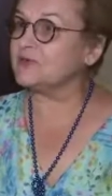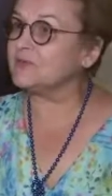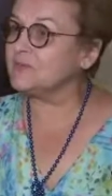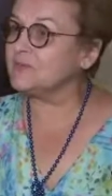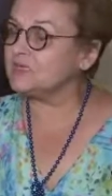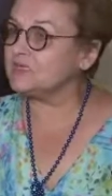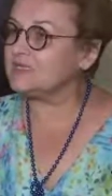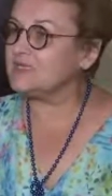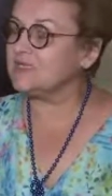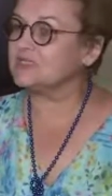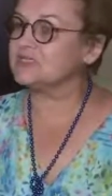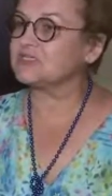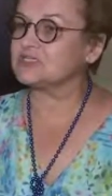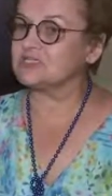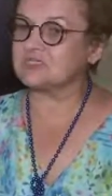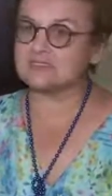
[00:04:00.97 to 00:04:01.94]

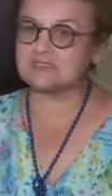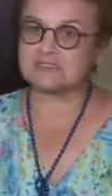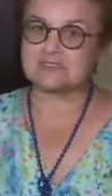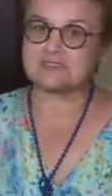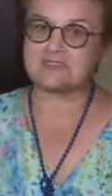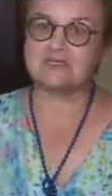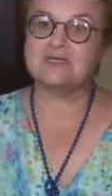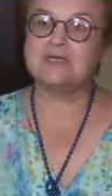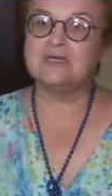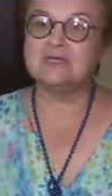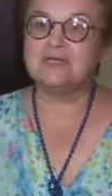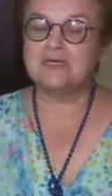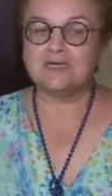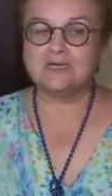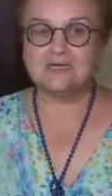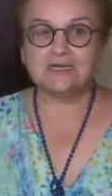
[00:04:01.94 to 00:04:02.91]
recommendations uh,
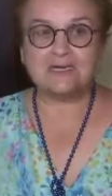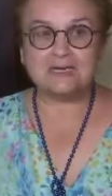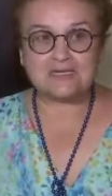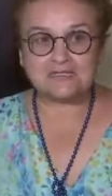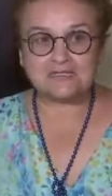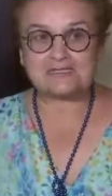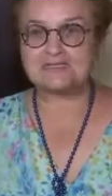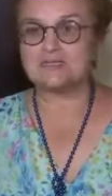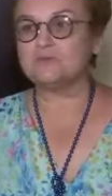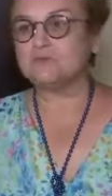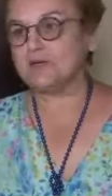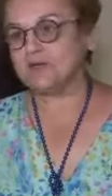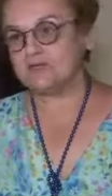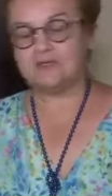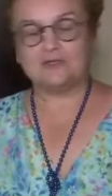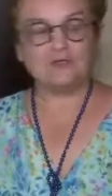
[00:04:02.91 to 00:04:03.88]
uh, listed
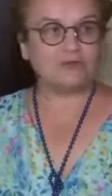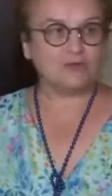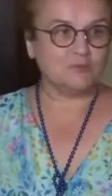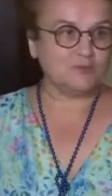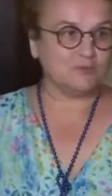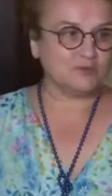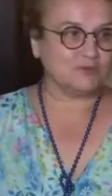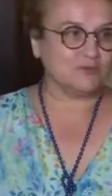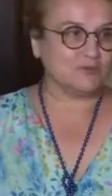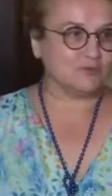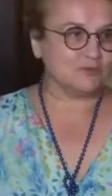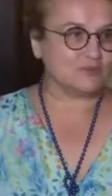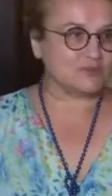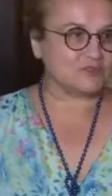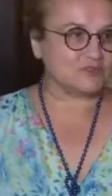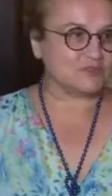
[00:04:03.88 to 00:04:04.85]
by the European
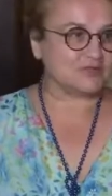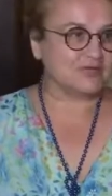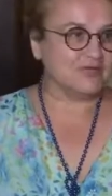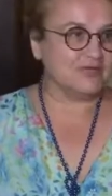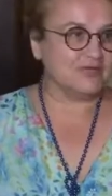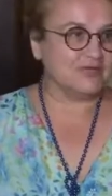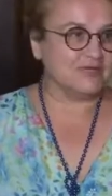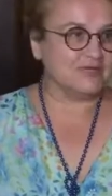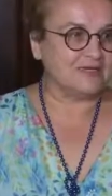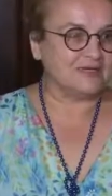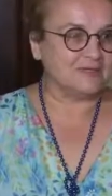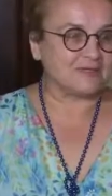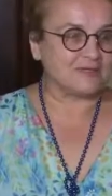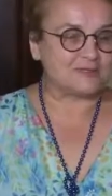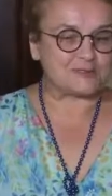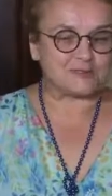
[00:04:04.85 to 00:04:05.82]
Commission.
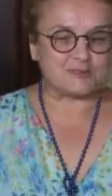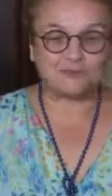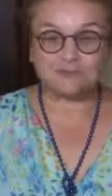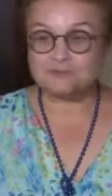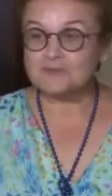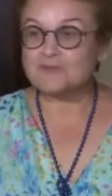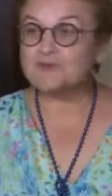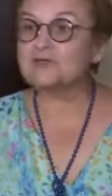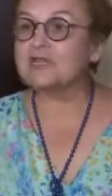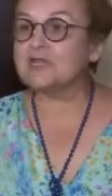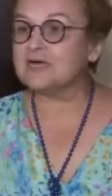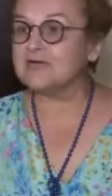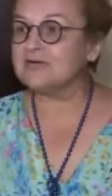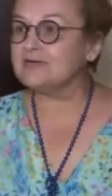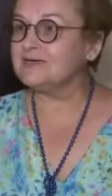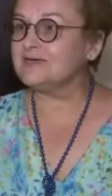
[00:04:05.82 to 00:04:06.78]
Uh, so good
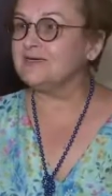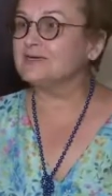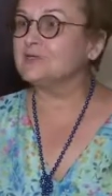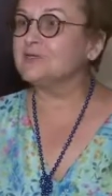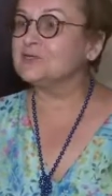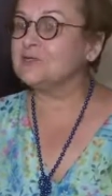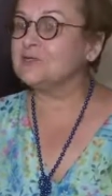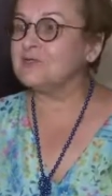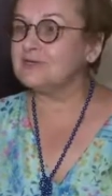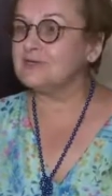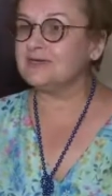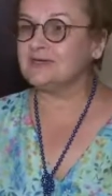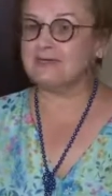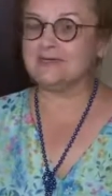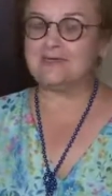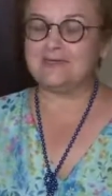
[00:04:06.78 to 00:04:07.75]
luck, good
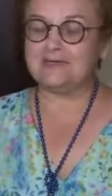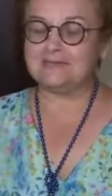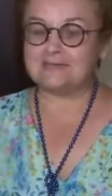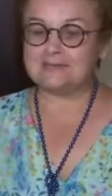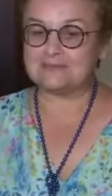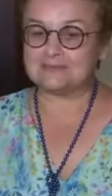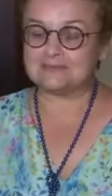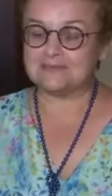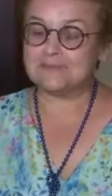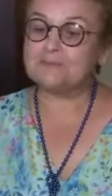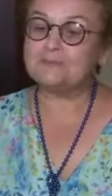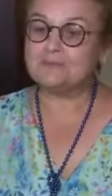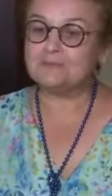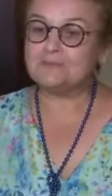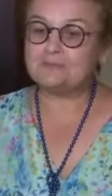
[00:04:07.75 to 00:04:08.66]
luck, and uh,